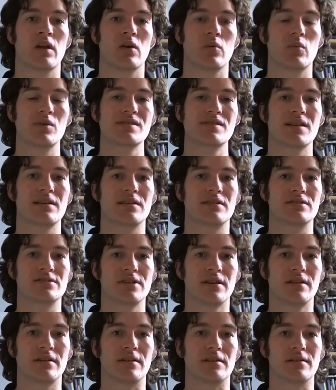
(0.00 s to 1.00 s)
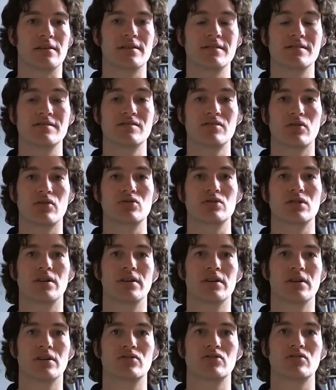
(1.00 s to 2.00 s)
We say that gender is socially
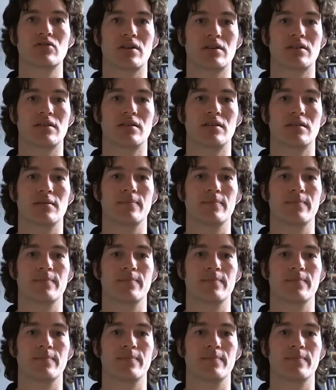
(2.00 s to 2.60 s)
constructed.